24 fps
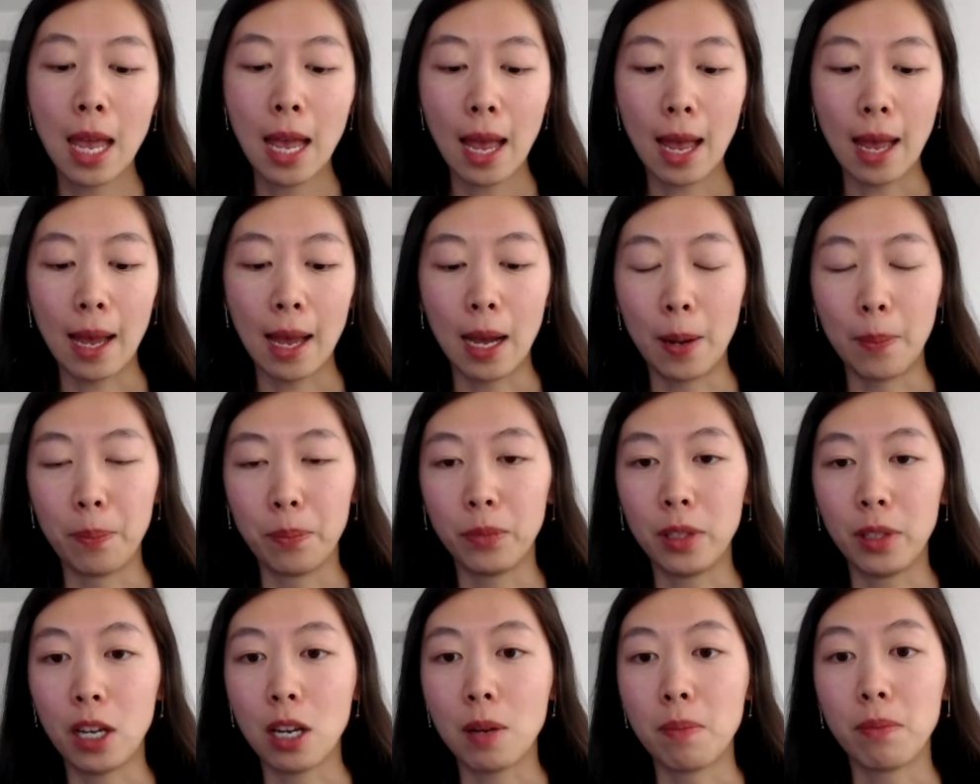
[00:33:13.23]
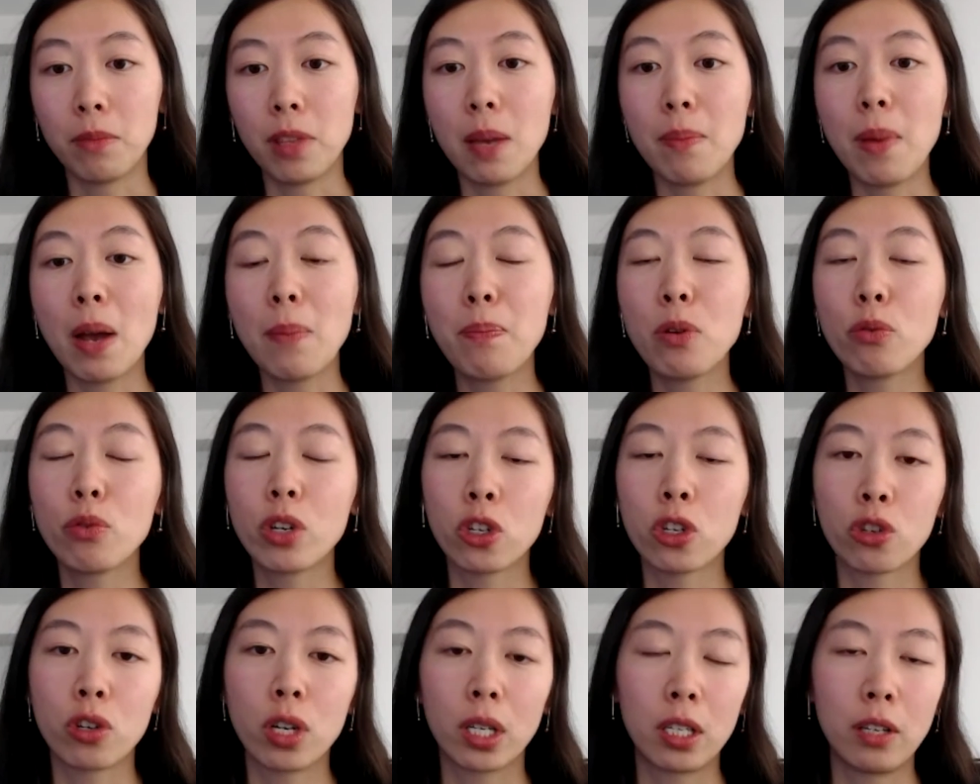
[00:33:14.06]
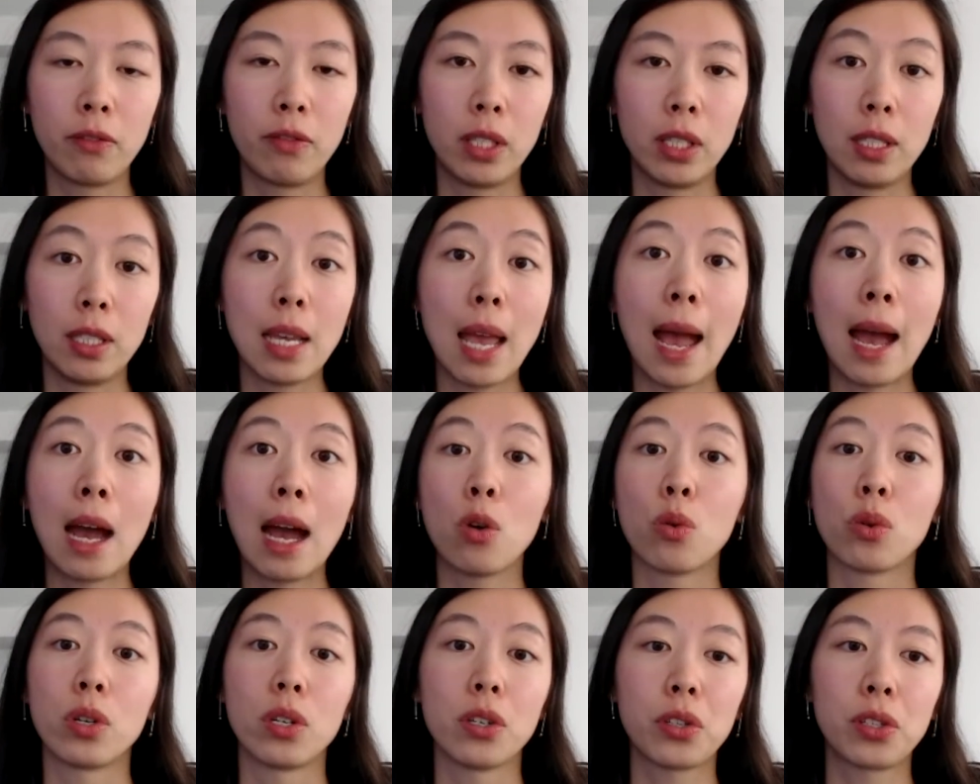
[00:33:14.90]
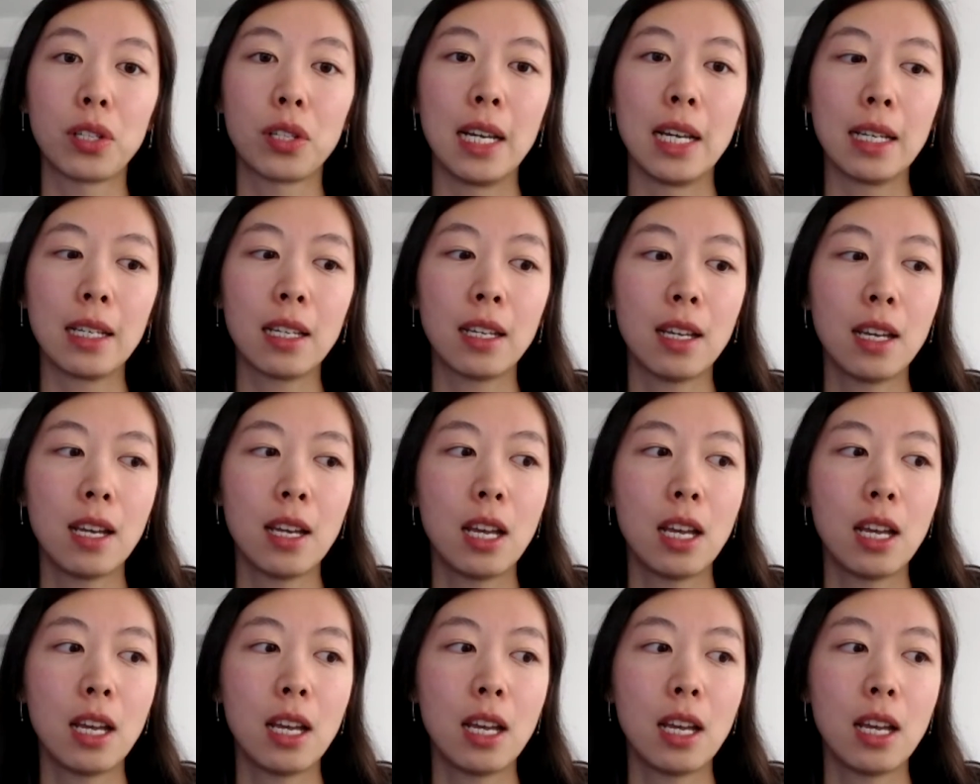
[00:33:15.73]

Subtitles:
They might be restrictive in the hours, like,